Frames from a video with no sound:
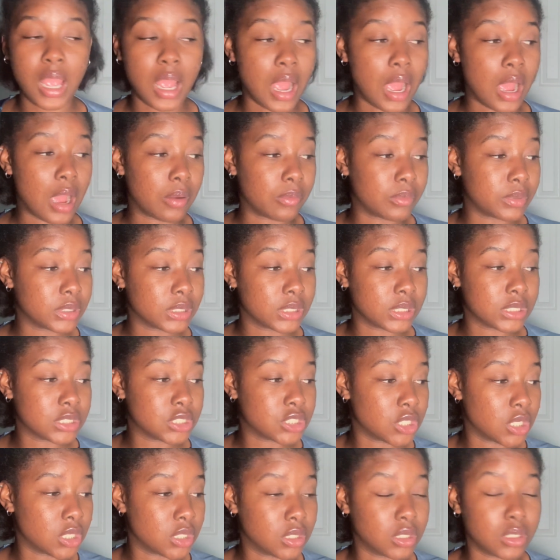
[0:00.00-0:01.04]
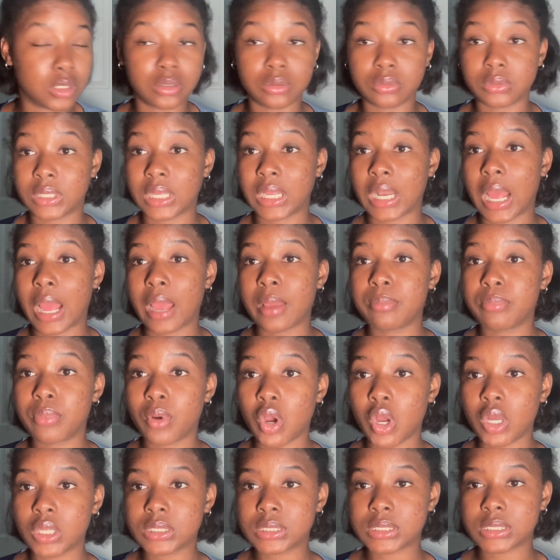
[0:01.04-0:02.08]
I want to let y'all know that I
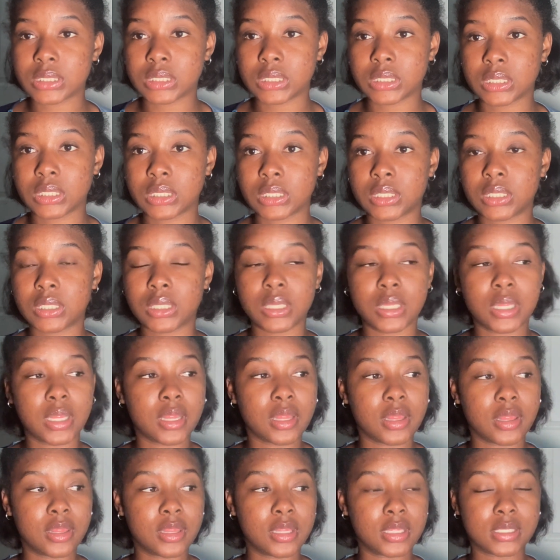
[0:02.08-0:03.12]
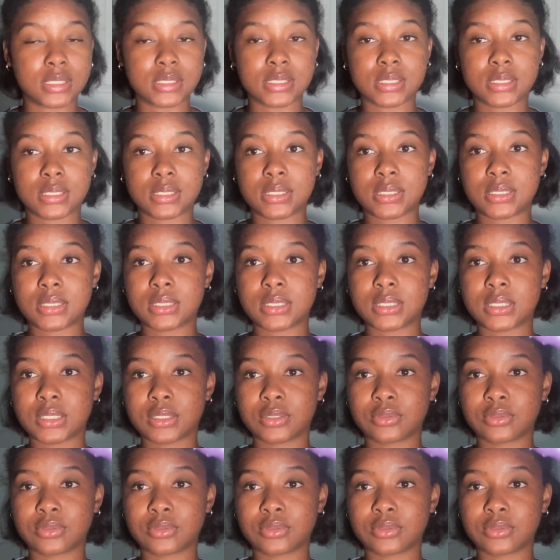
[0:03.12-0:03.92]
bought this